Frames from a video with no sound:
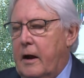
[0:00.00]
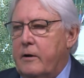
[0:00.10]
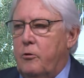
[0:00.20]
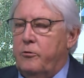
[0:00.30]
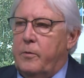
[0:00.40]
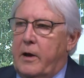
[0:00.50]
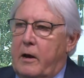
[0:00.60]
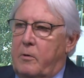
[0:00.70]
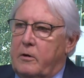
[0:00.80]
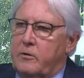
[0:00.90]
And of course, when
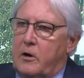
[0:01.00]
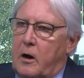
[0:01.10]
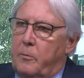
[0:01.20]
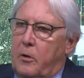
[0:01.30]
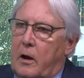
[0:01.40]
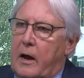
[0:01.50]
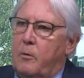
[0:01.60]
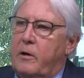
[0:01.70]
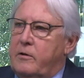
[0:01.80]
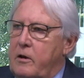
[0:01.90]
I went to Kabul, I
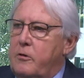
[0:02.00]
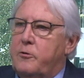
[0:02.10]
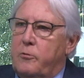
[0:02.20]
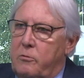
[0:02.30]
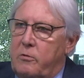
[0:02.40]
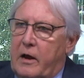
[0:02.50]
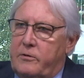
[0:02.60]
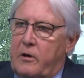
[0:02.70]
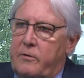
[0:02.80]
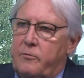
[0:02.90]
went in through
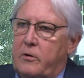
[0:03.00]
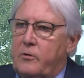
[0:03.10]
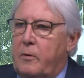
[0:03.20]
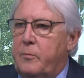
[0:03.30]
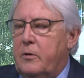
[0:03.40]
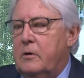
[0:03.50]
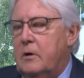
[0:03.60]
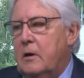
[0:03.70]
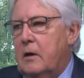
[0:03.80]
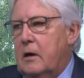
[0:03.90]
Qatar, for example,
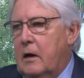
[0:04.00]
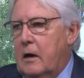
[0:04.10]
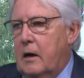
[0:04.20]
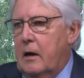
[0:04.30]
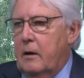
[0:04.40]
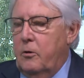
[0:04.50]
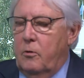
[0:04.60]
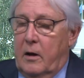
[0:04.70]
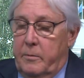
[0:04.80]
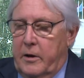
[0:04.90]
who
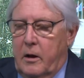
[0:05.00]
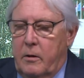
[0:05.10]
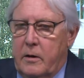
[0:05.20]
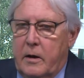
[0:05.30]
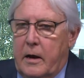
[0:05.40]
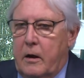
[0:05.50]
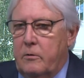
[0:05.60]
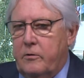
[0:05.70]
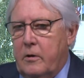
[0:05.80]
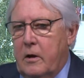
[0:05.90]
helped me go in and
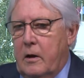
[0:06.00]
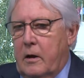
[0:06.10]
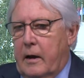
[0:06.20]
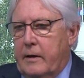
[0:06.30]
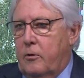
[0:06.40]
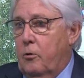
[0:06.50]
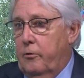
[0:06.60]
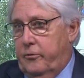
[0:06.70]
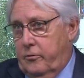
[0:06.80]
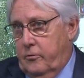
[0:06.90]
out. And of
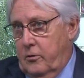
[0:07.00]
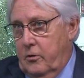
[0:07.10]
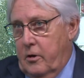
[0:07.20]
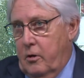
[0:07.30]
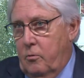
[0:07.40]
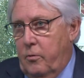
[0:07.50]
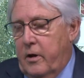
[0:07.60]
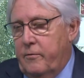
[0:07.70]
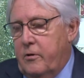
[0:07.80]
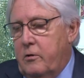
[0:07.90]
course, you know, we
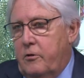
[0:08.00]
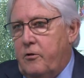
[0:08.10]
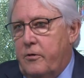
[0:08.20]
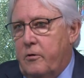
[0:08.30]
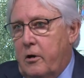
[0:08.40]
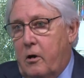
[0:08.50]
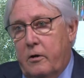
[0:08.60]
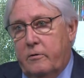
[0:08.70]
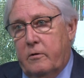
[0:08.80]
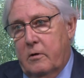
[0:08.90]
have known each other a
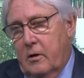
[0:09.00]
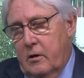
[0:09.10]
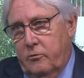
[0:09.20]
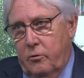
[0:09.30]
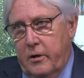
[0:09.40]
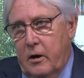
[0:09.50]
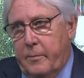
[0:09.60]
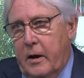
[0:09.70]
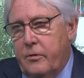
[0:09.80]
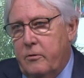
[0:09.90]
lot, talking
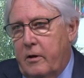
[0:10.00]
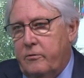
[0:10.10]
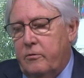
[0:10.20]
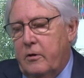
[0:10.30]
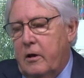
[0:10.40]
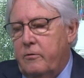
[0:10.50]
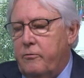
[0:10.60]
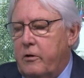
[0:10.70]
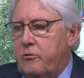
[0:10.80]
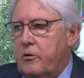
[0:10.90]
about the rest of the Gulf
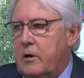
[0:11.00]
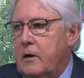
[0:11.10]
region.